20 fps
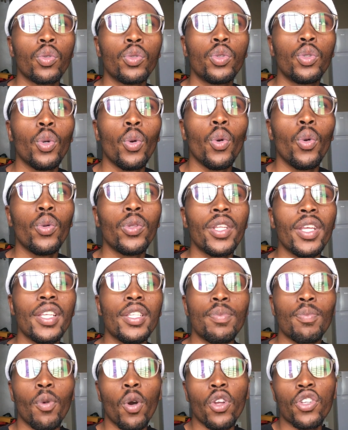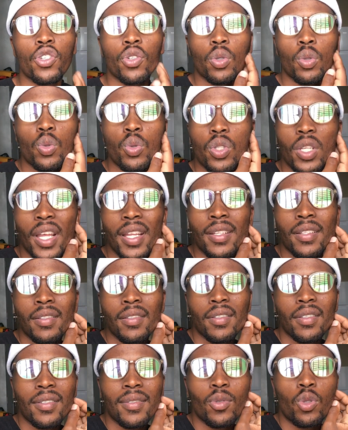do these modules
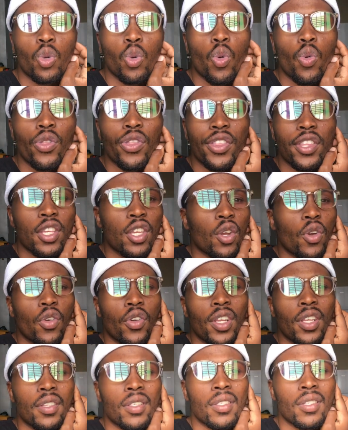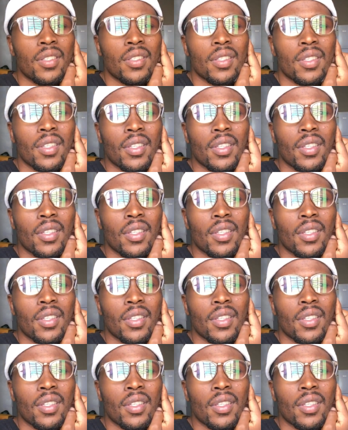and do theories